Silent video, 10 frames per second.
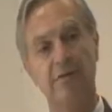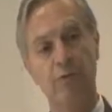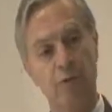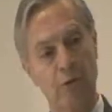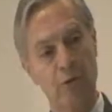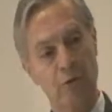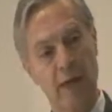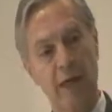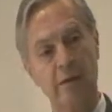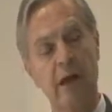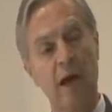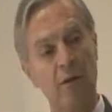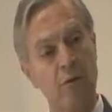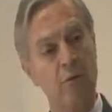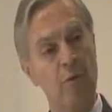is, if you don't do that,
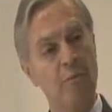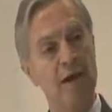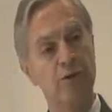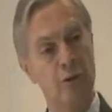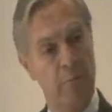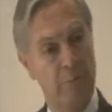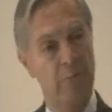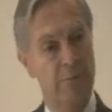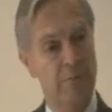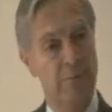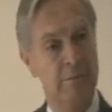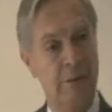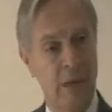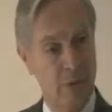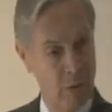I'm going to move my shop.
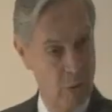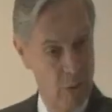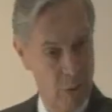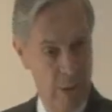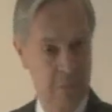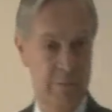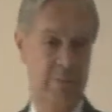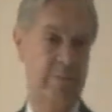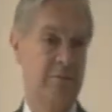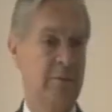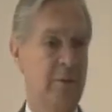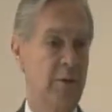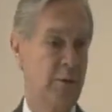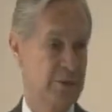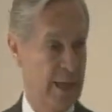I'm going to go away.
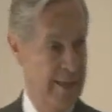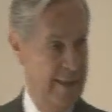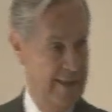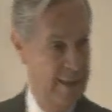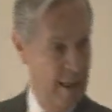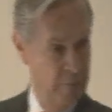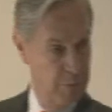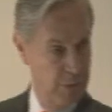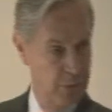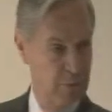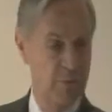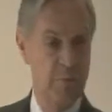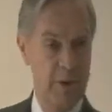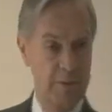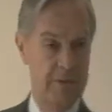Because I need that person
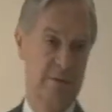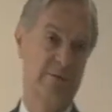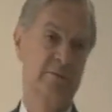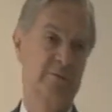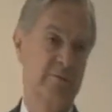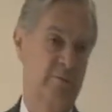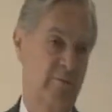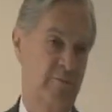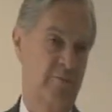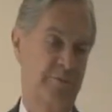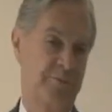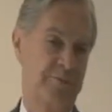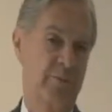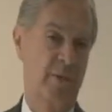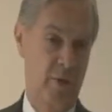for my business.
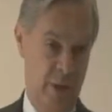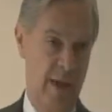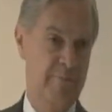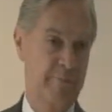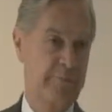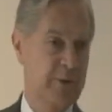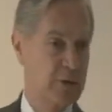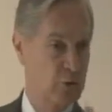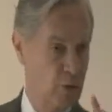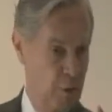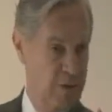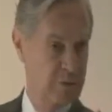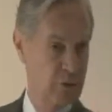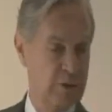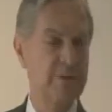Okay? So
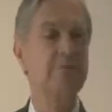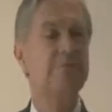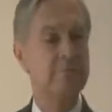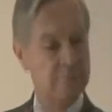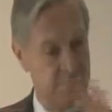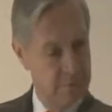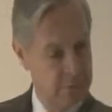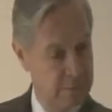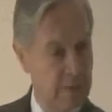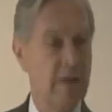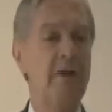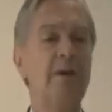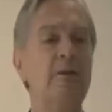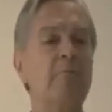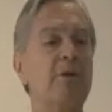human resources.
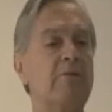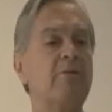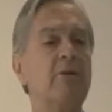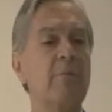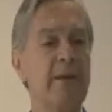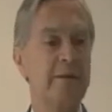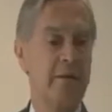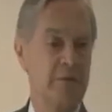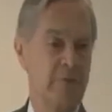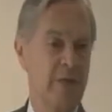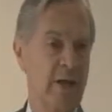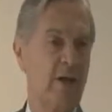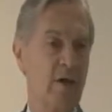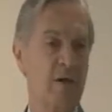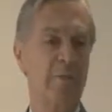But the fundamentals of an
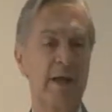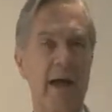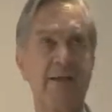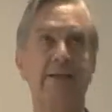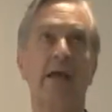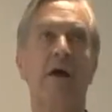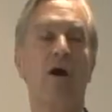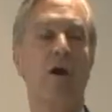economy, as the